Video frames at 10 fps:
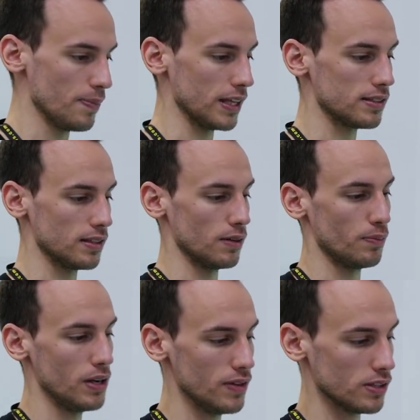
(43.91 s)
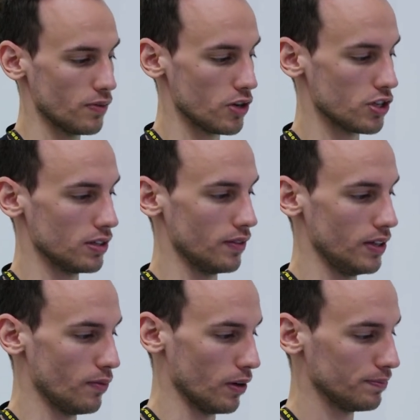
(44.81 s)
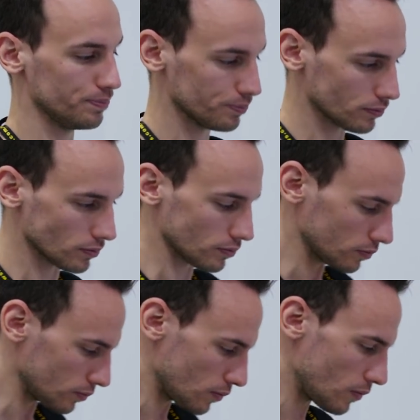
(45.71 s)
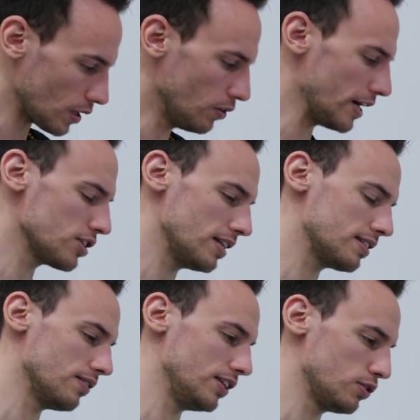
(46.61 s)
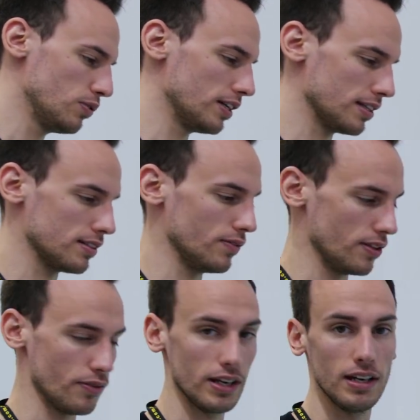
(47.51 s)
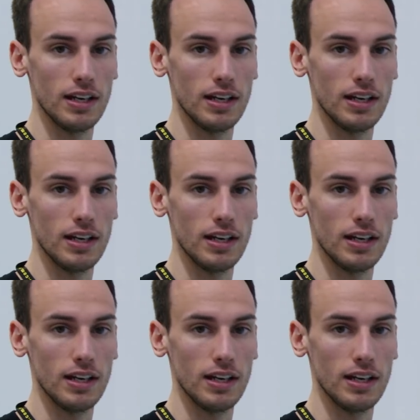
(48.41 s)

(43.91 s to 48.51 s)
That's the previous version, the V1. No, actually that's the V2 and that's the V3.